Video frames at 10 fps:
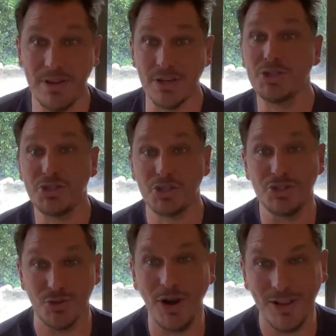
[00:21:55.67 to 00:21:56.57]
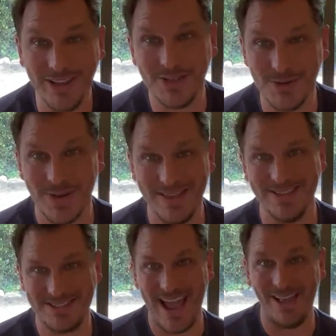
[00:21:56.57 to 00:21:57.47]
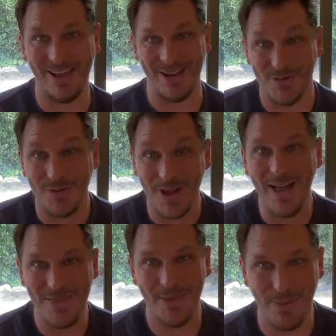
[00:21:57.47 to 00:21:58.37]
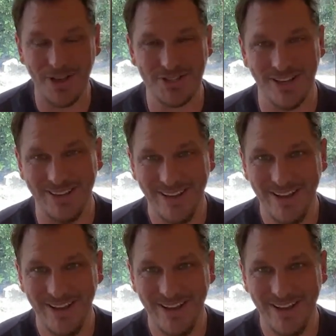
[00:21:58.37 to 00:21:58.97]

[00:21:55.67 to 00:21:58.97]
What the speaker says: that is struggling to get this talent and you've gotten the budget,